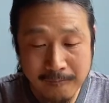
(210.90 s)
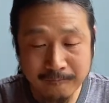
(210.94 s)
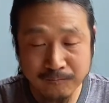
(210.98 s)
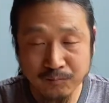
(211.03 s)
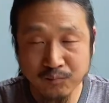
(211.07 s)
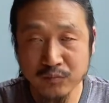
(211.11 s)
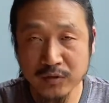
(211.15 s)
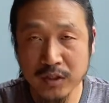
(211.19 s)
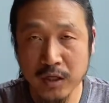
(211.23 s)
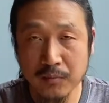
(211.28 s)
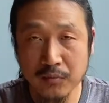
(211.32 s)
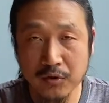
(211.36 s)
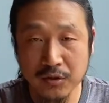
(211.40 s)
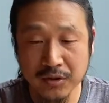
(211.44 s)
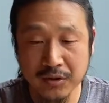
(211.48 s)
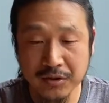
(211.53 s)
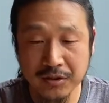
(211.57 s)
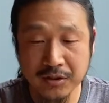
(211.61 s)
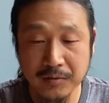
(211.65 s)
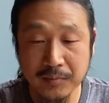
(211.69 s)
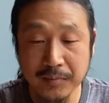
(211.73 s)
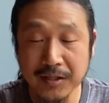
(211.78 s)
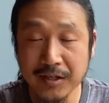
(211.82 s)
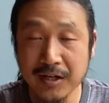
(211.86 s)
I'm gonna
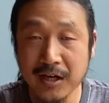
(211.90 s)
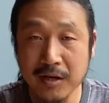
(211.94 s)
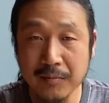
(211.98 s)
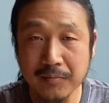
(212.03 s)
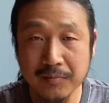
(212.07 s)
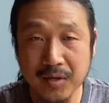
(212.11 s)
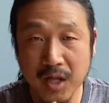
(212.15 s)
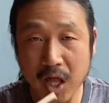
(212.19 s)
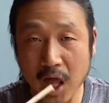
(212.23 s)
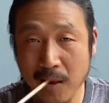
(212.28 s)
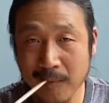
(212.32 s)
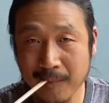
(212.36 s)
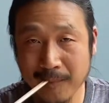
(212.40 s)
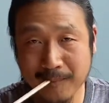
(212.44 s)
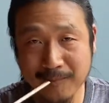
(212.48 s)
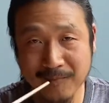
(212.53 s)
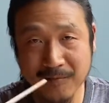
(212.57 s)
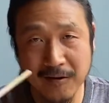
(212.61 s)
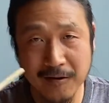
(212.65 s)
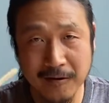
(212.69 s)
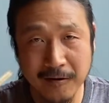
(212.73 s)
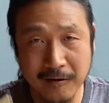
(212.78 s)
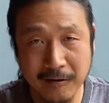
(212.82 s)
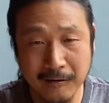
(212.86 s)
speed up and
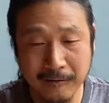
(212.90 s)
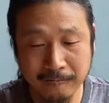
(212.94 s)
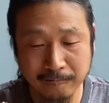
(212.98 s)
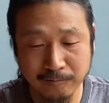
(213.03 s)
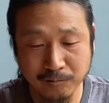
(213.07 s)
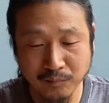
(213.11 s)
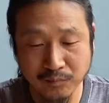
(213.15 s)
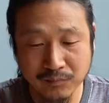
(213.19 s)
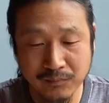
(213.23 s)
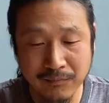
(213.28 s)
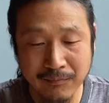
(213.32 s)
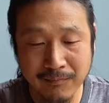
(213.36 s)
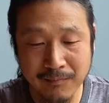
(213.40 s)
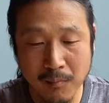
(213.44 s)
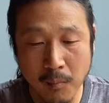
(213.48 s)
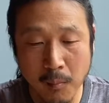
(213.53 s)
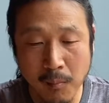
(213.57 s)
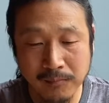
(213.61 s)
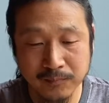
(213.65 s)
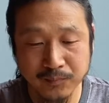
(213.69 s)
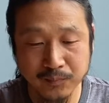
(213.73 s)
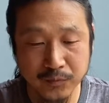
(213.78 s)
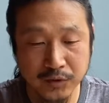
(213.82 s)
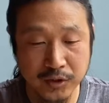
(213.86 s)

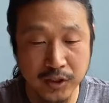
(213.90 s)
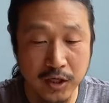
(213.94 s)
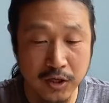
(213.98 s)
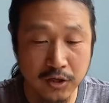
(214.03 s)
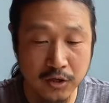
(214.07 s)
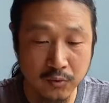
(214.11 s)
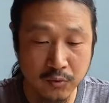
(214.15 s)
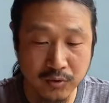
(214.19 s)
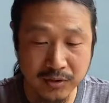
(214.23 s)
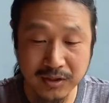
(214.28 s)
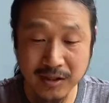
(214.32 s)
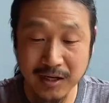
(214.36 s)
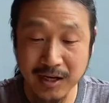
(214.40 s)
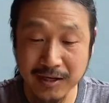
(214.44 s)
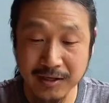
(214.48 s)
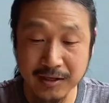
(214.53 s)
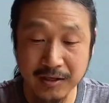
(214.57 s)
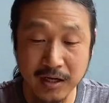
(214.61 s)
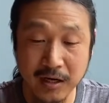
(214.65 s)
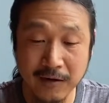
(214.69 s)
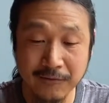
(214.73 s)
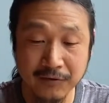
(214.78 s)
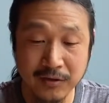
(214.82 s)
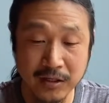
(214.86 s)
tell you what's like
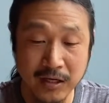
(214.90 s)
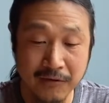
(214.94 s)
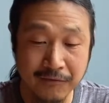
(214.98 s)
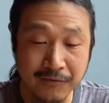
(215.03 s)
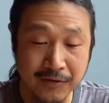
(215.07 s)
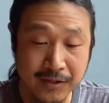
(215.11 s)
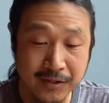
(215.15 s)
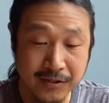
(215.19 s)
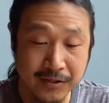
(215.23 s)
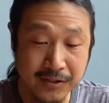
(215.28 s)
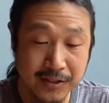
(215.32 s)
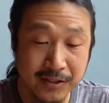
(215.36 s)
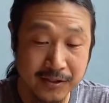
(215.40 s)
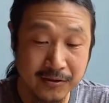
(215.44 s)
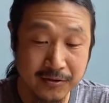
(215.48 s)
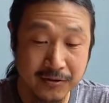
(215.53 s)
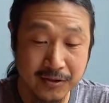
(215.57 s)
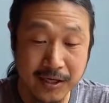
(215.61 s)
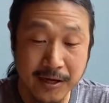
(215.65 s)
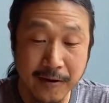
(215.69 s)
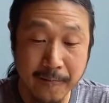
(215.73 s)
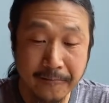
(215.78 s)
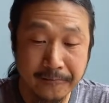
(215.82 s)
after I finish it, okay?